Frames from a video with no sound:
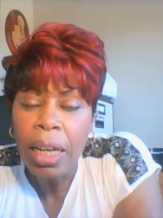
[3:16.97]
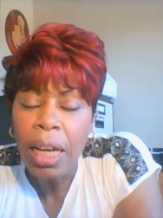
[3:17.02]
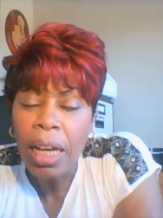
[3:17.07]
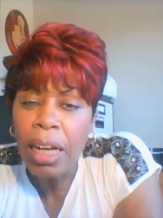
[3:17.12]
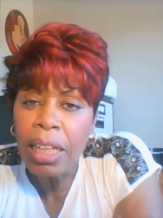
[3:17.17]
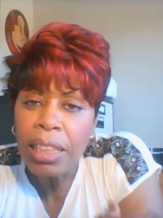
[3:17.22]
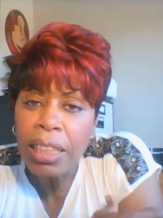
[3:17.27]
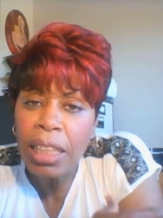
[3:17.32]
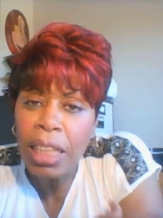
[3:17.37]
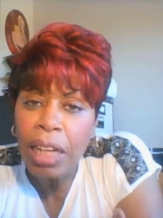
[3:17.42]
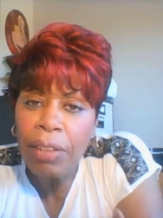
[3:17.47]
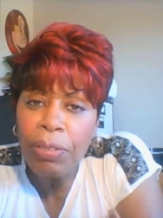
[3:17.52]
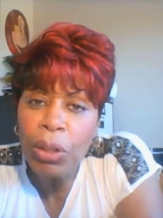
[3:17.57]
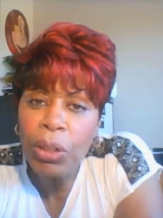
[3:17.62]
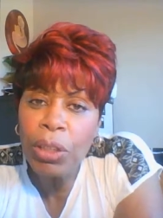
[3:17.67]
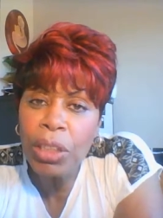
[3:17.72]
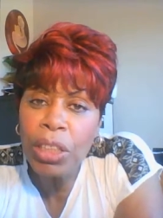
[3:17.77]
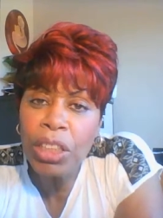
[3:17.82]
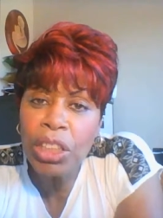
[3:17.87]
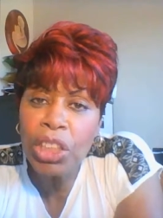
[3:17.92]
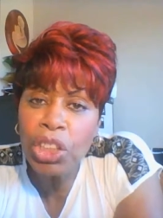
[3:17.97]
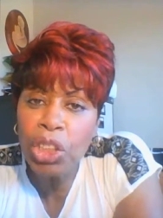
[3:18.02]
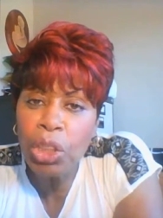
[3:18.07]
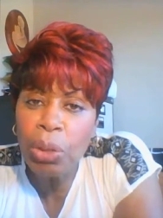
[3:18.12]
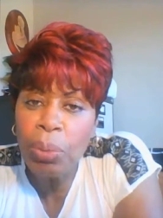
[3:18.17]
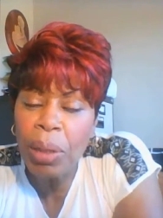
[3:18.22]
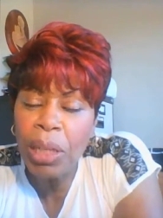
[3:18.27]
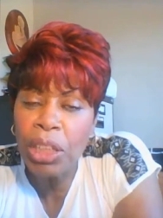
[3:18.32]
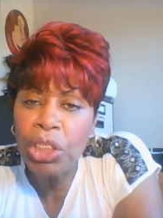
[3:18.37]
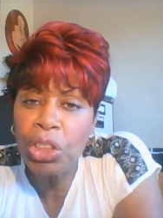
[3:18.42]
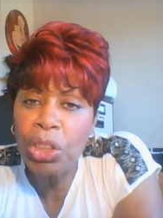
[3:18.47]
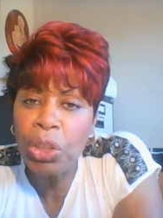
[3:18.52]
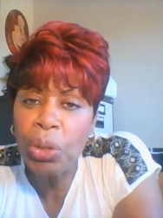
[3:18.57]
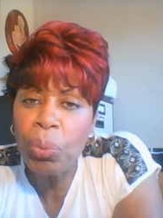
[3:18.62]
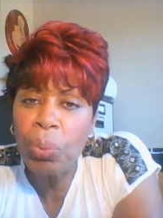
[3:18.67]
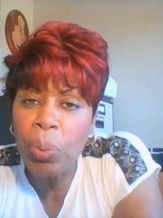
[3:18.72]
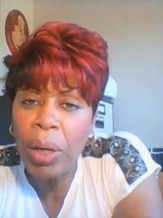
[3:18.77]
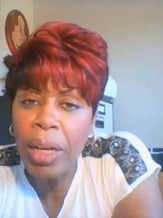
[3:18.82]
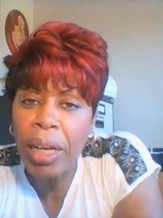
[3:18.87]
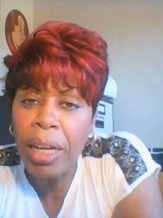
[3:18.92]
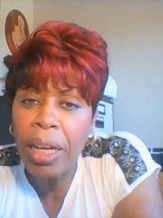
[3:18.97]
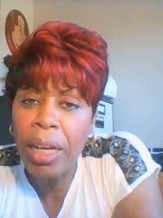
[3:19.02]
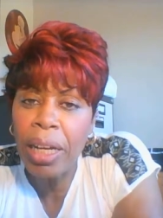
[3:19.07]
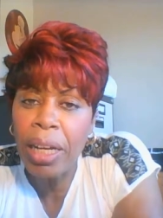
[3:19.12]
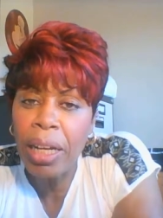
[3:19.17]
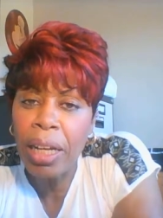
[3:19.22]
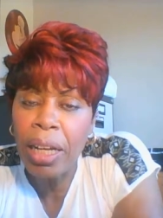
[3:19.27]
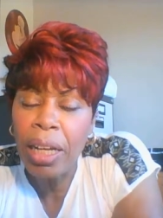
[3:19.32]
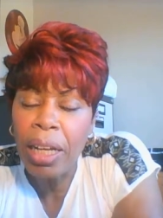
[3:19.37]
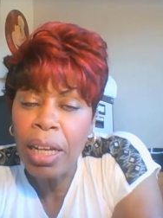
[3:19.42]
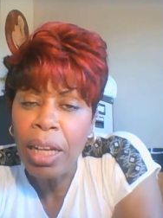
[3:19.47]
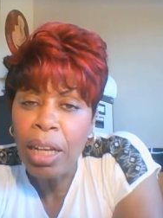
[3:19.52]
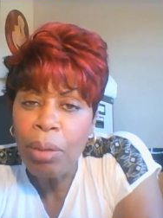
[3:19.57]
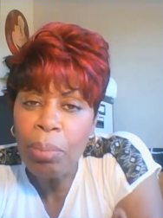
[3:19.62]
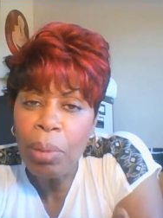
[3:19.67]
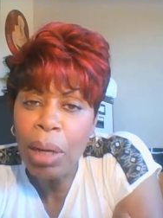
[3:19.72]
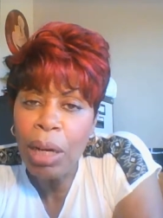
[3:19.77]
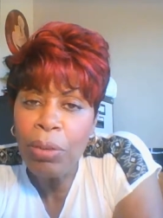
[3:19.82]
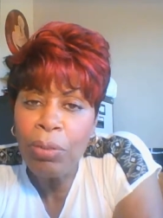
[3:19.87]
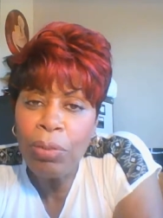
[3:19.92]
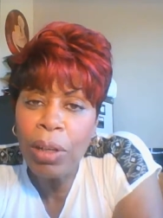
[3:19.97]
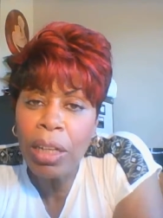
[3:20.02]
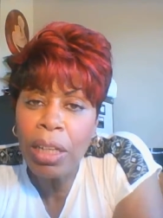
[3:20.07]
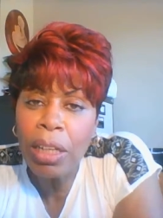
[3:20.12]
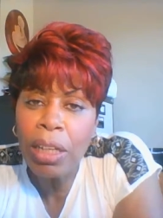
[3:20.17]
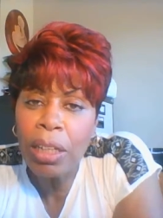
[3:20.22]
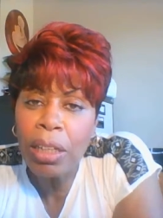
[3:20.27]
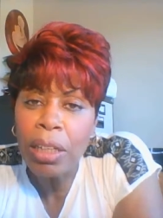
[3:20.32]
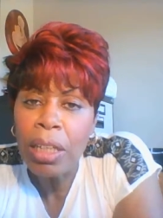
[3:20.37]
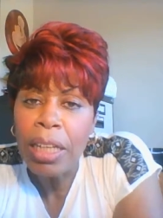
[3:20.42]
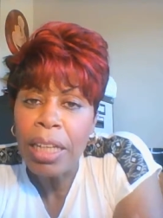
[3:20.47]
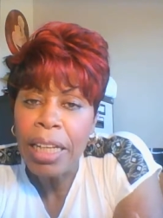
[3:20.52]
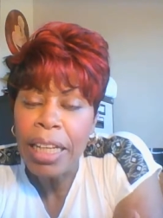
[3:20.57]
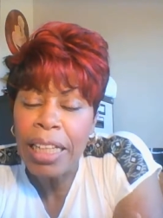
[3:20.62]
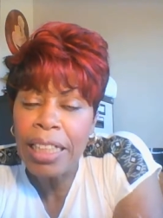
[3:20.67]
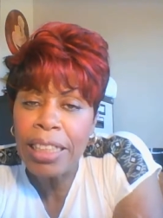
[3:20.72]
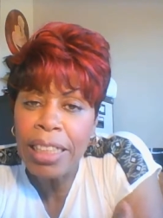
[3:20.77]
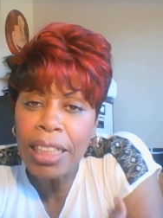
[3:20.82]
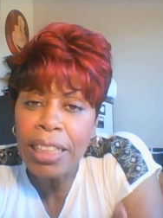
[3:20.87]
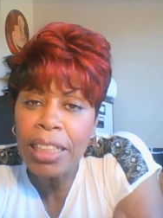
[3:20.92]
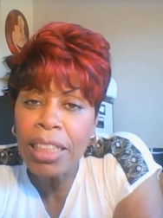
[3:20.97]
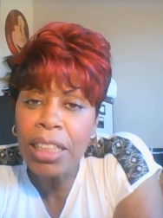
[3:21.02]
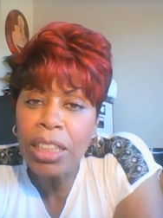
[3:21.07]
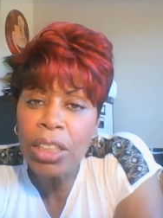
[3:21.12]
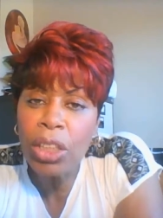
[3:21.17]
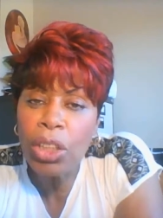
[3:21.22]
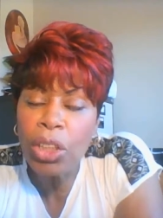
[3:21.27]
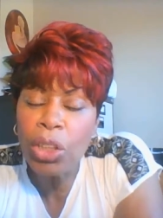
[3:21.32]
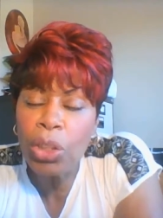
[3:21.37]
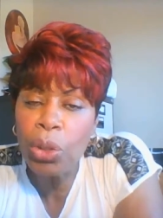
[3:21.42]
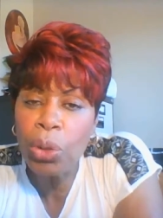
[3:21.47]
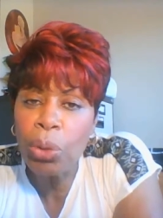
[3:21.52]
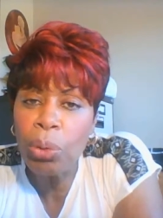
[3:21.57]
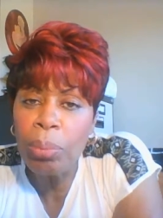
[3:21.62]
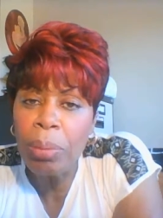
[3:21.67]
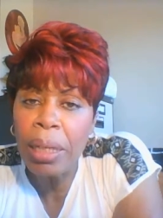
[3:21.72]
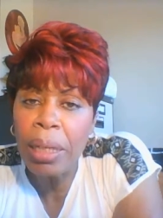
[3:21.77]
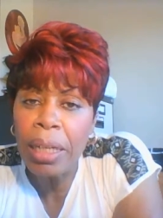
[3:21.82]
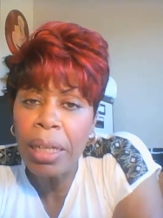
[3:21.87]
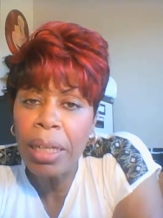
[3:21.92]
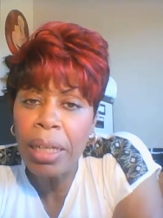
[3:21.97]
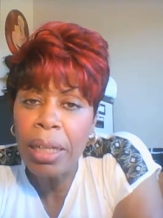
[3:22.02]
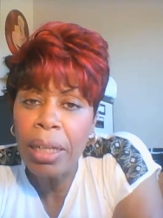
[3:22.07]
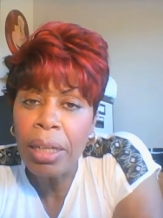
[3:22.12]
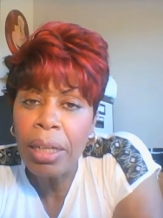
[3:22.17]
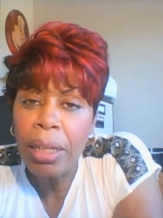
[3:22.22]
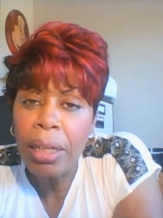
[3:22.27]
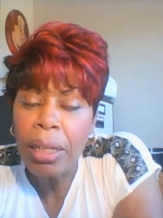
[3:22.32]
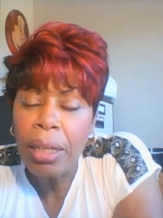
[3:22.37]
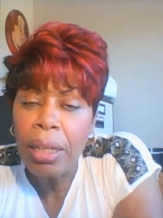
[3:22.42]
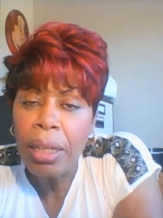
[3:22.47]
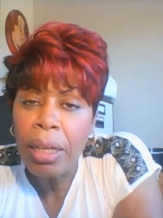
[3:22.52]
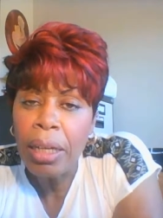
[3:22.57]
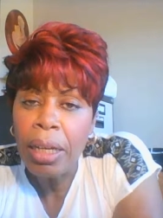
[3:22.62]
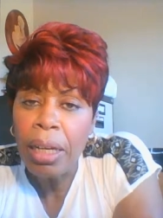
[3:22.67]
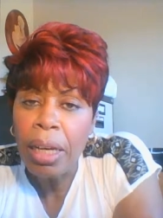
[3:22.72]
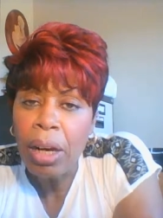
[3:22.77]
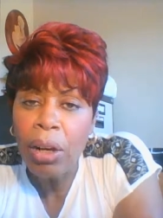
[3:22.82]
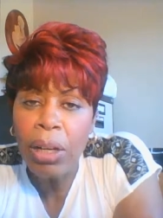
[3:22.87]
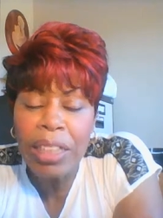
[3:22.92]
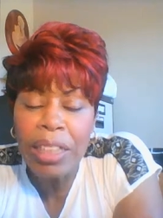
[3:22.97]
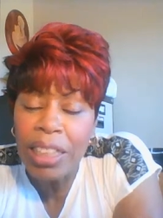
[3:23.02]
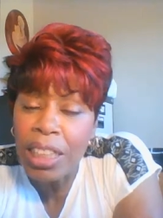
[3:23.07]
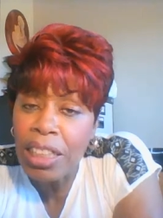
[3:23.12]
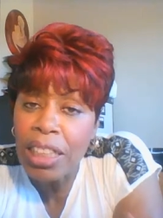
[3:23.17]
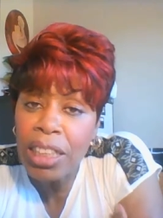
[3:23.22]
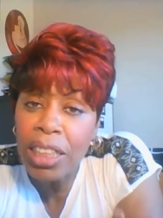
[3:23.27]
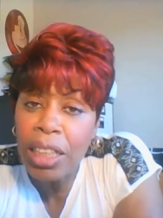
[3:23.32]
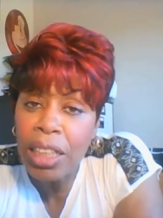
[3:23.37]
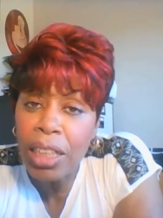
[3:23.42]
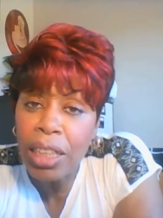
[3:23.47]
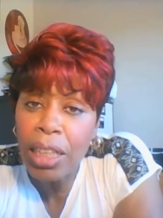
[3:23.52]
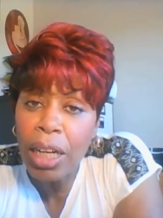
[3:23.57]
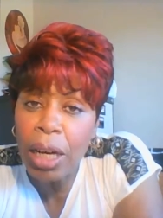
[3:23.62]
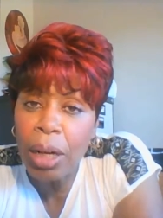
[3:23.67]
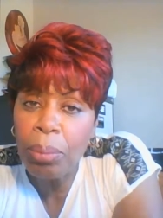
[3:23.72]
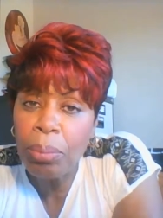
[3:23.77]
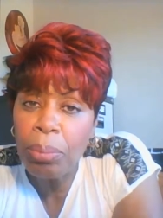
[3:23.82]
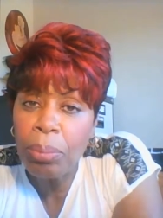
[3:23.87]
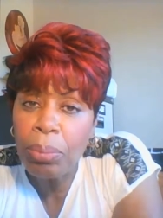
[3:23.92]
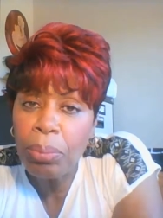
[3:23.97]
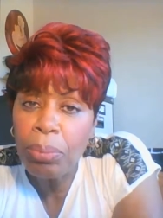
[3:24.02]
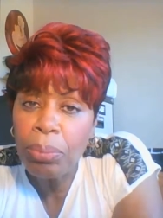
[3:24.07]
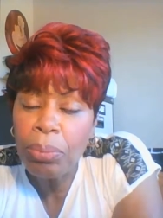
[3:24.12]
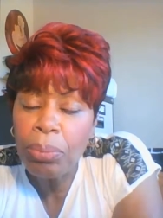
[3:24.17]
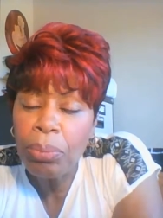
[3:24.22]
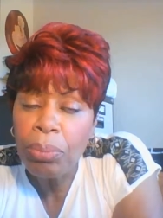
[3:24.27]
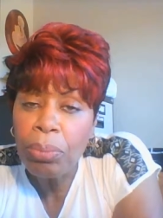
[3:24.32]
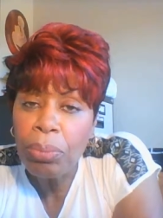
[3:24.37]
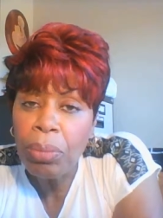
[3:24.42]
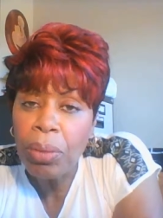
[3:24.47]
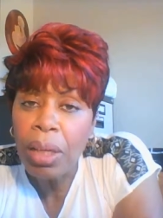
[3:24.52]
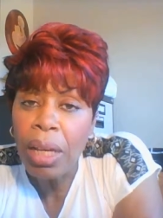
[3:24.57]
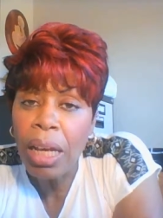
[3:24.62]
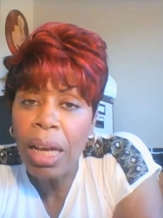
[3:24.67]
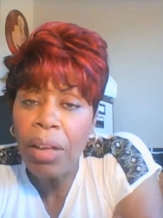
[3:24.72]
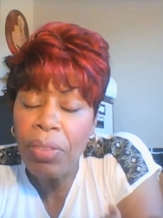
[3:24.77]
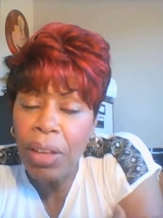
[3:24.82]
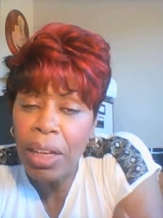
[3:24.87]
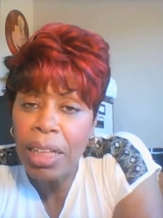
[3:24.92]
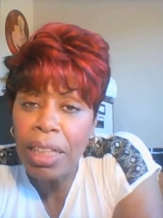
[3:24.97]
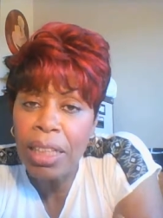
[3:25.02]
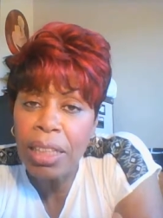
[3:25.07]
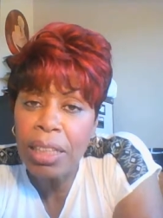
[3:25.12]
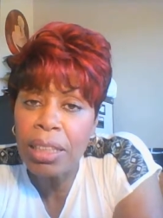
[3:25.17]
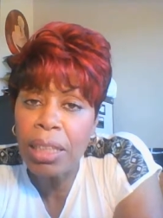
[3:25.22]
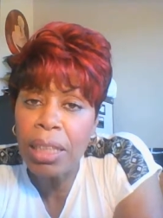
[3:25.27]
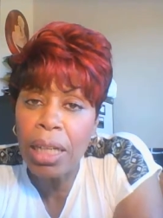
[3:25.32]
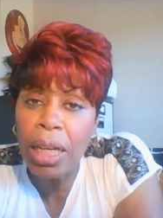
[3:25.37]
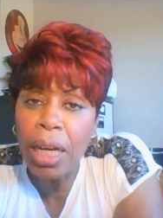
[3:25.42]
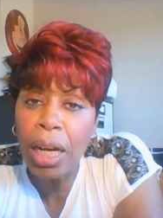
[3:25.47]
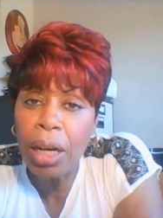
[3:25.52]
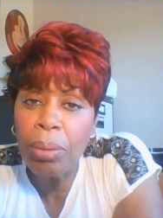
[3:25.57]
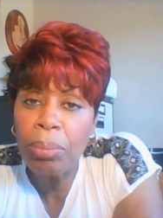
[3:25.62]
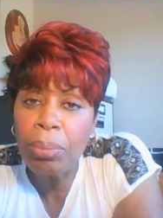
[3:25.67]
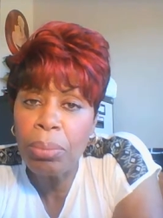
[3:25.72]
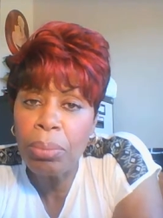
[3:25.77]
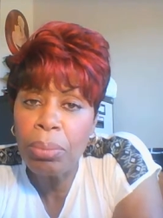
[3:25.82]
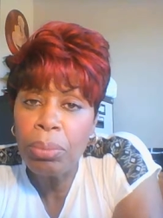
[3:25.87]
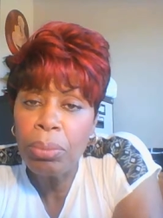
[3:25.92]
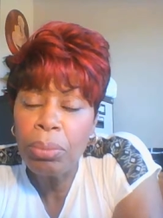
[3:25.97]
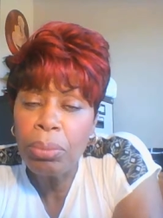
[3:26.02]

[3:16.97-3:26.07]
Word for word: And I said, I've got this situation where my fella, he says he's going to call me, or he says he's going to come, and then he doesn't come.